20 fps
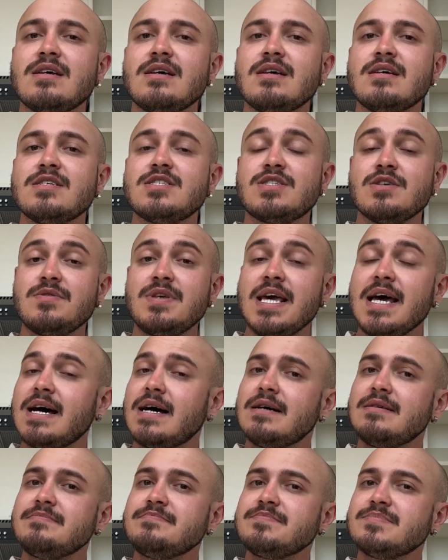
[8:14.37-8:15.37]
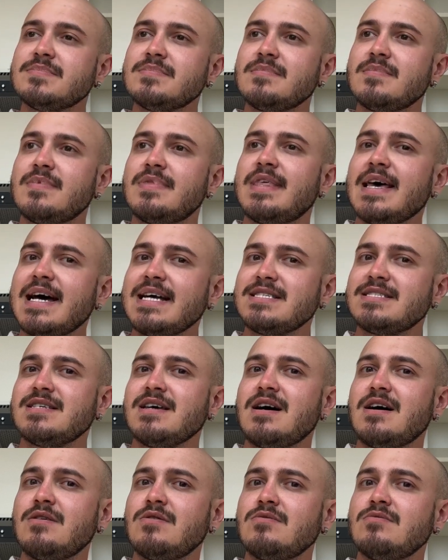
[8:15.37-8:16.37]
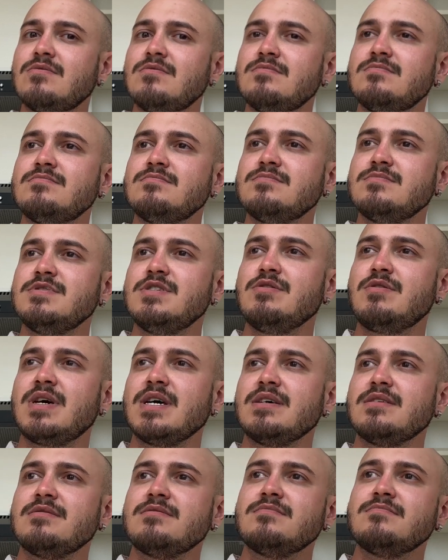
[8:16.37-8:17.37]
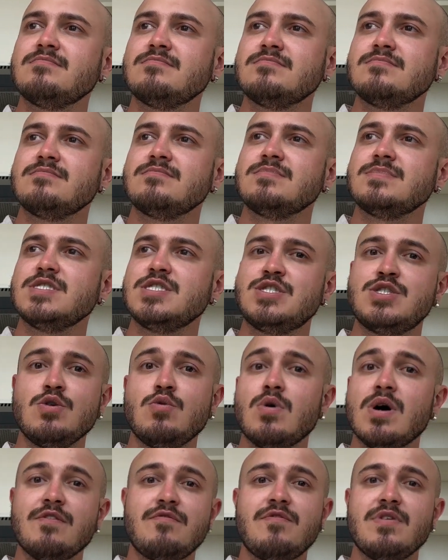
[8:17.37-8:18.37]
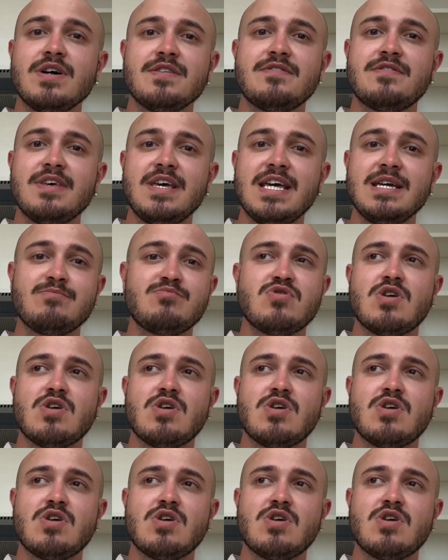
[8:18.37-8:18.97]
So yeah, that's how you can do a fun thing.